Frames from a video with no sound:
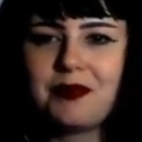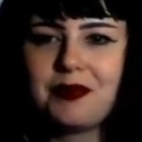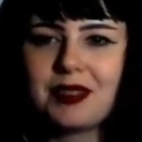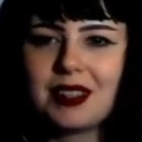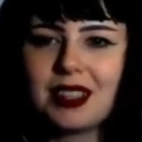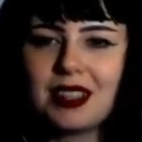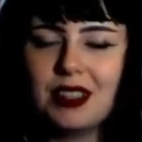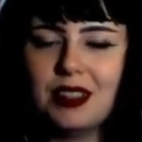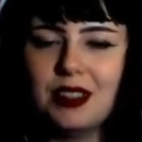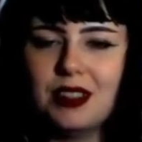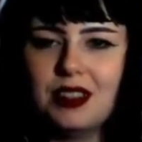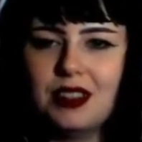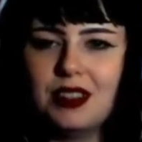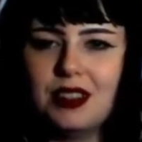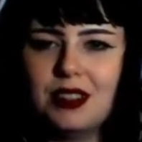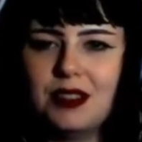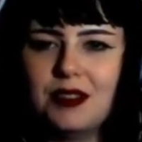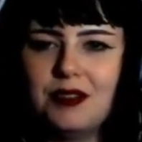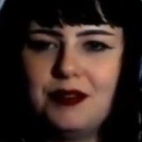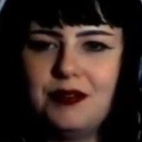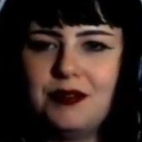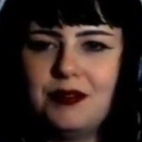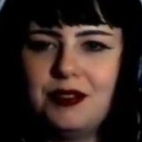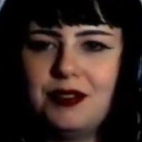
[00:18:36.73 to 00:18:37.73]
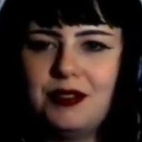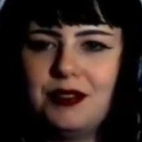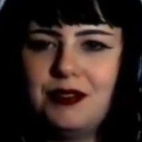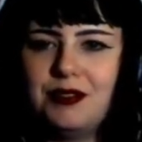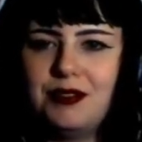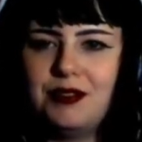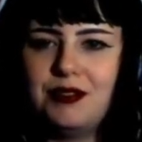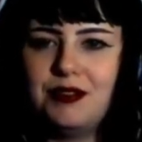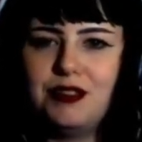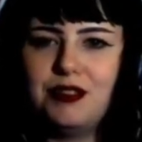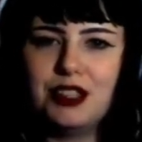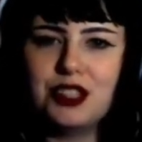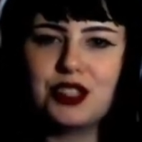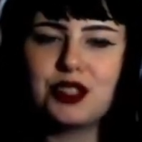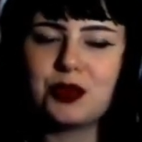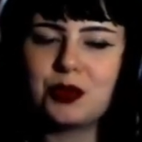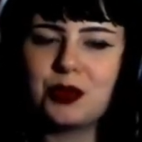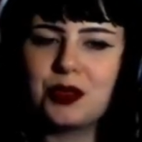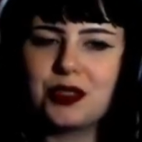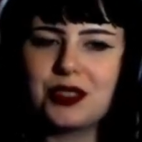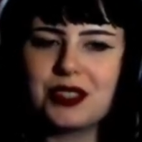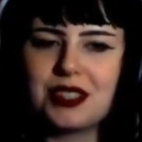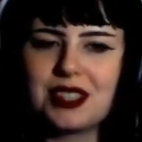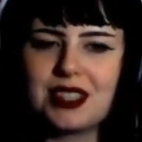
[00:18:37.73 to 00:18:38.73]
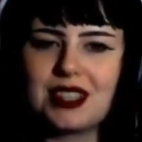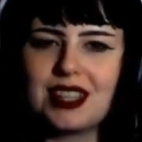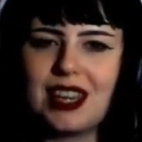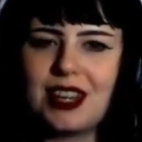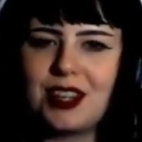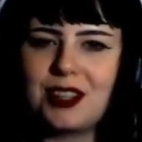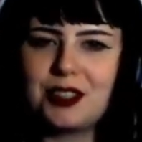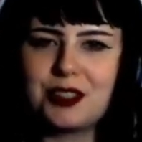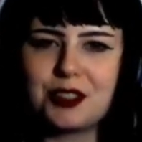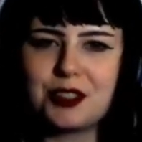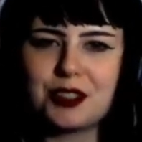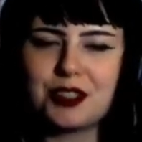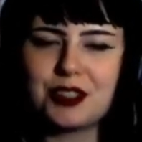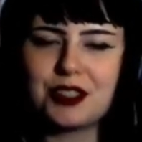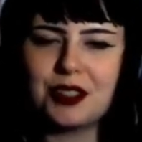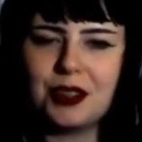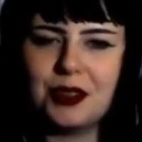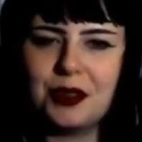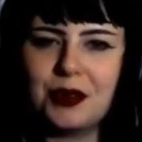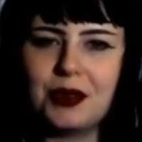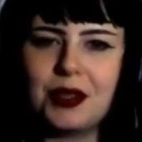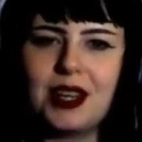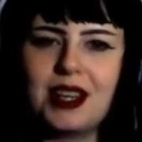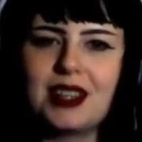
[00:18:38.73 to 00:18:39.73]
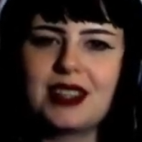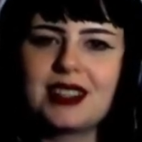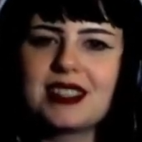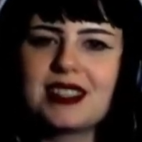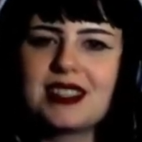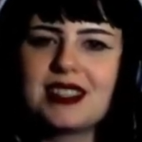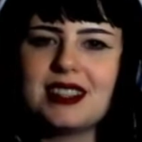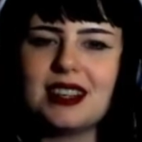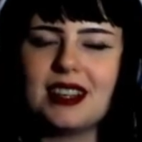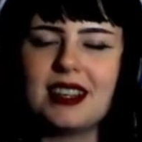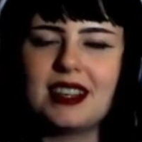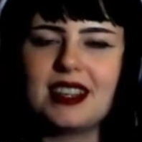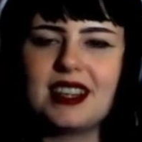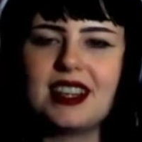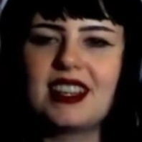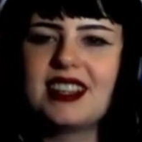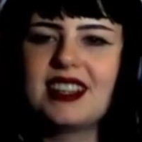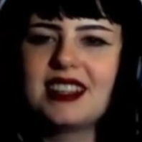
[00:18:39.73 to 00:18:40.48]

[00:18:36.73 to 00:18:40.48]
The visuals in that are just so like stunning.